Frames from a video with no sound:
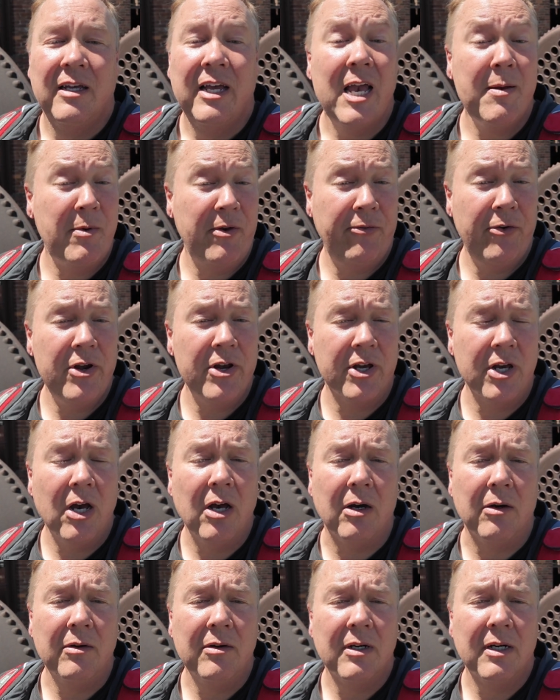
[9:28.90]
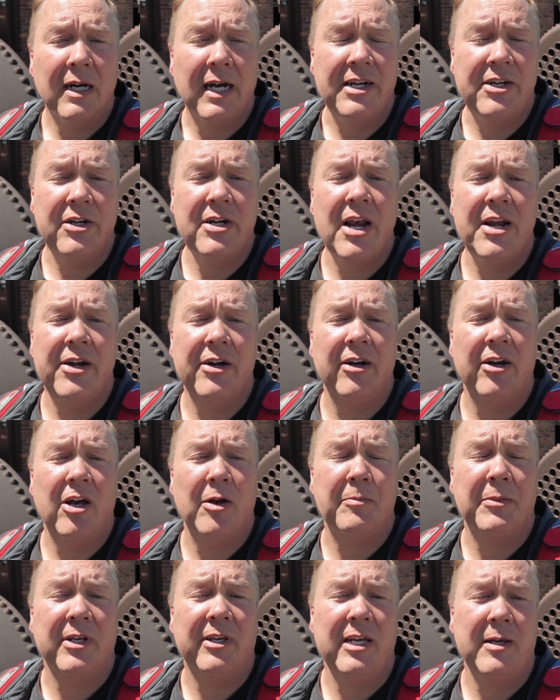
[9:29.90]
Hey, before you go, I do need your
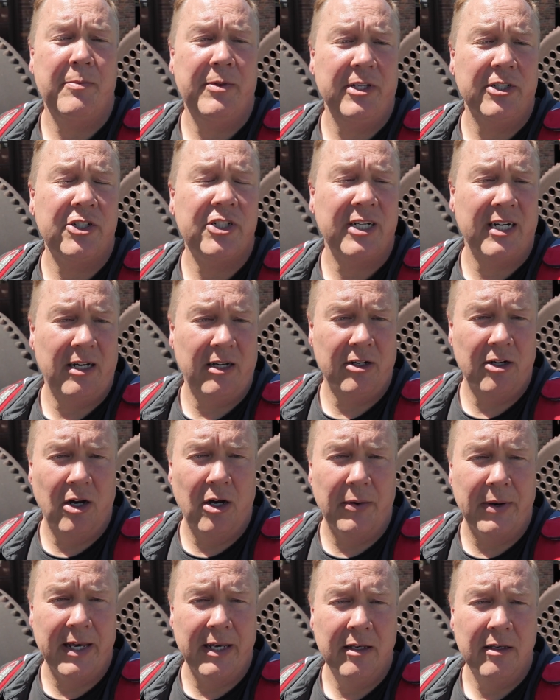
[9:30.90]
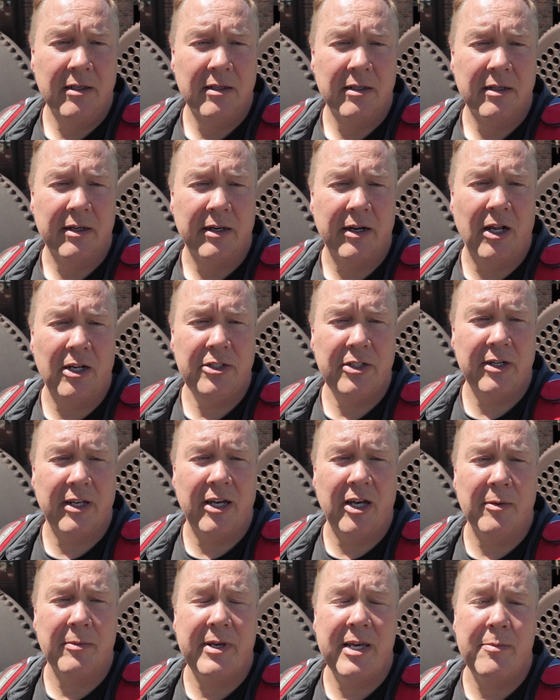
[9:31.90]
help to keep this channel going, and also to
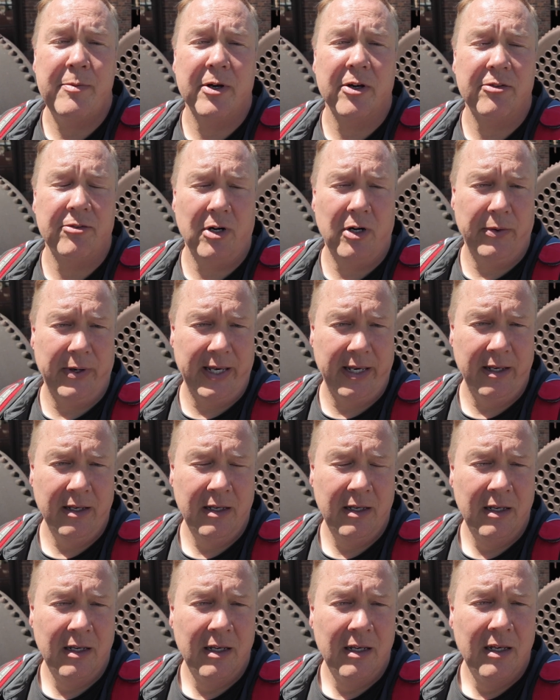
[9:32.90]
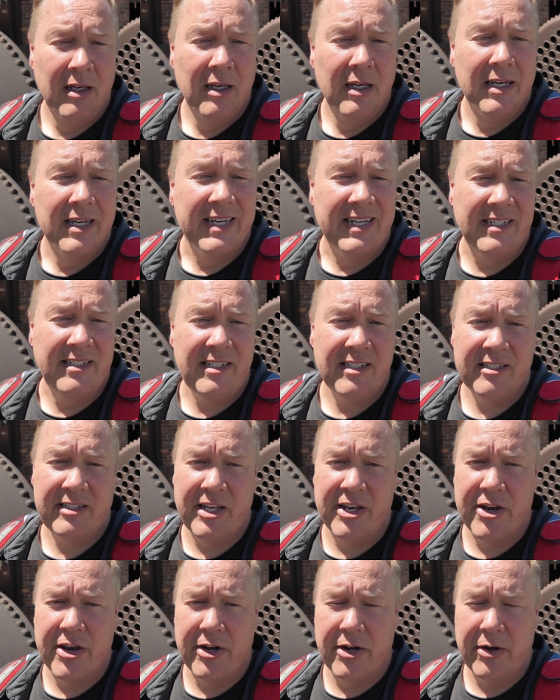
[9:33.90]
help keep it growing. The easiest
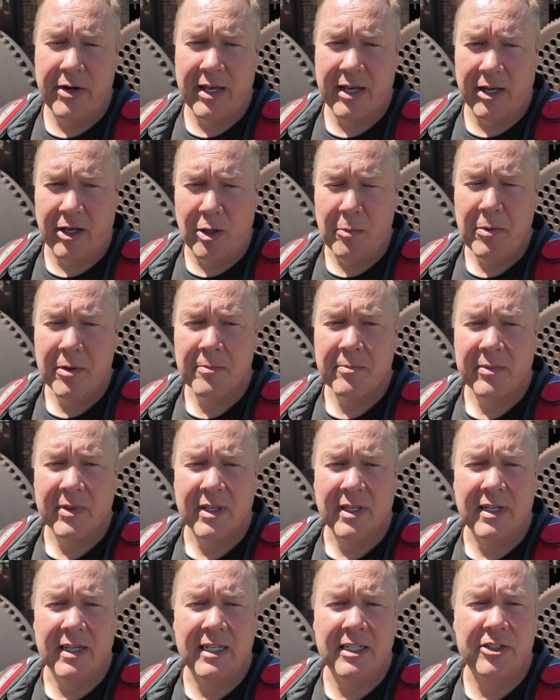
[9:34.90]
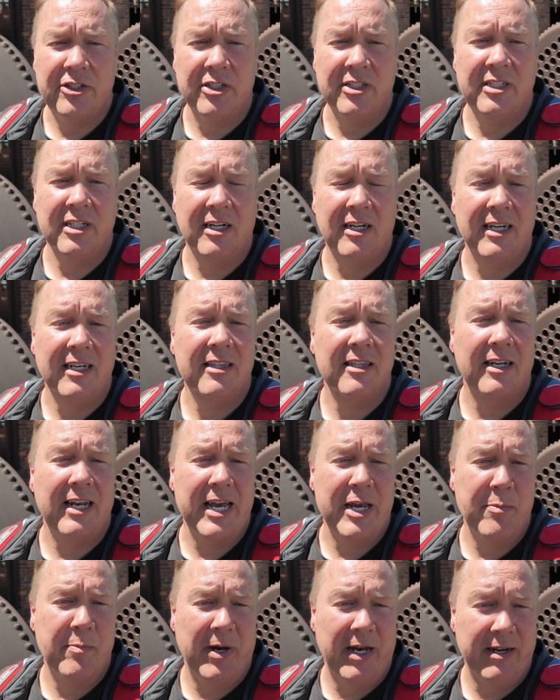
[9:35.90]
thing you can do to help is just to click the
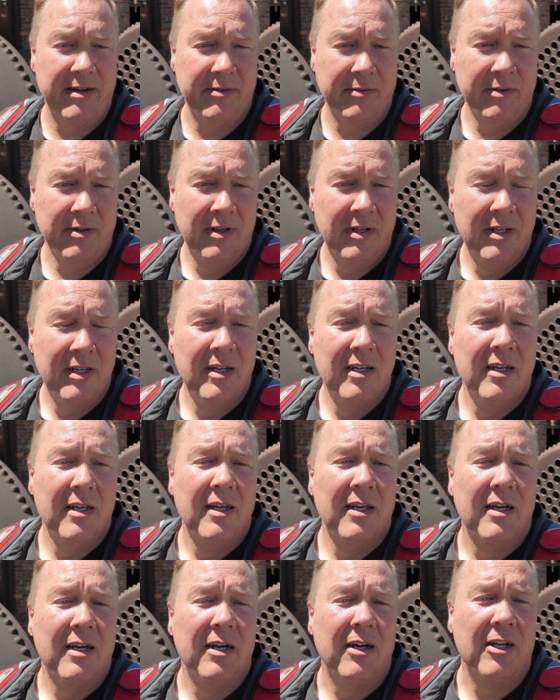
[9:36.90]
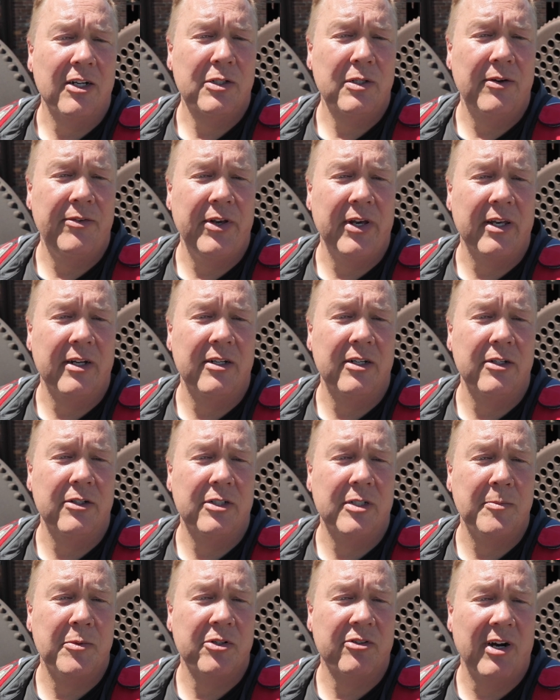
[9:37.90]
like button. Also, if you can do
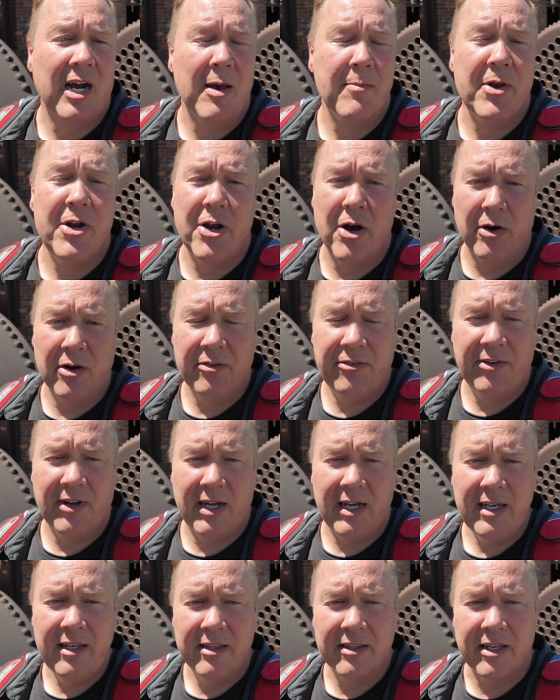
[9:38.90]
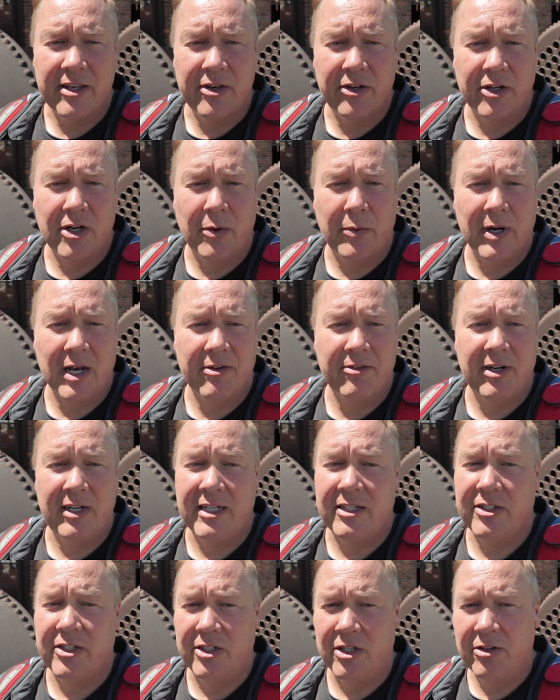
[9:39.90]
subscribe and notify, then you'll know when I
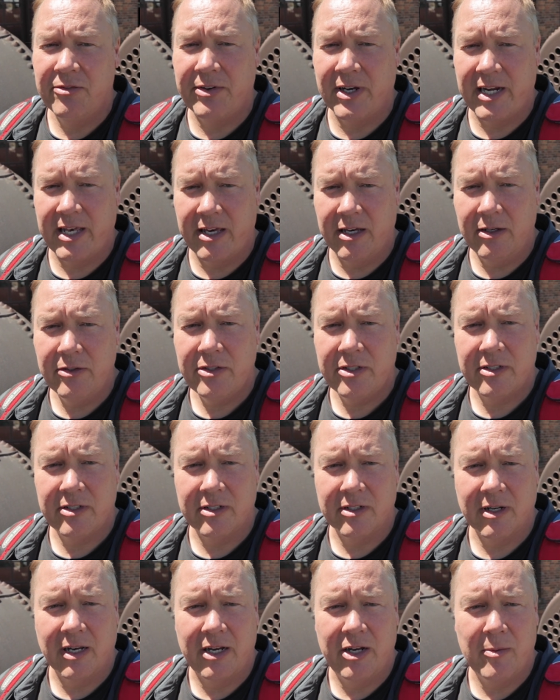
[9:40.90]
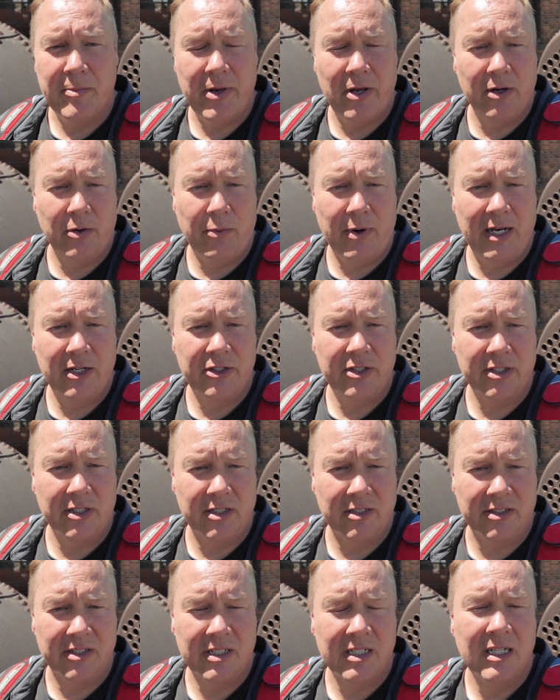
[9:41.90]
release new videos, and you'll be able to watch
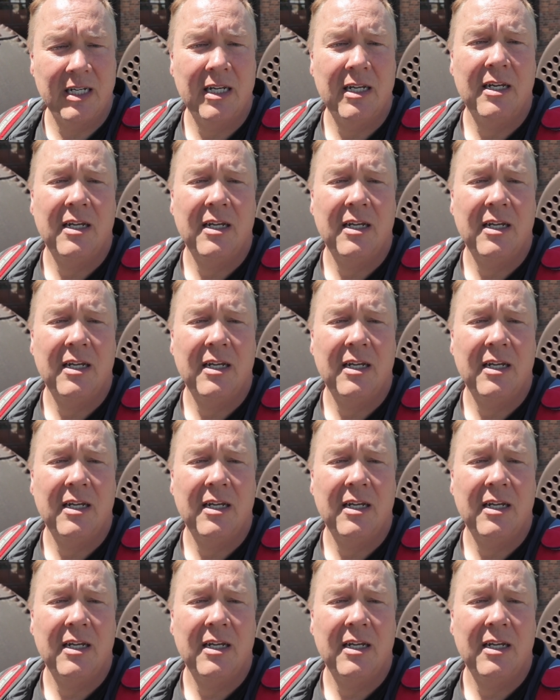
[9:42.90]
those.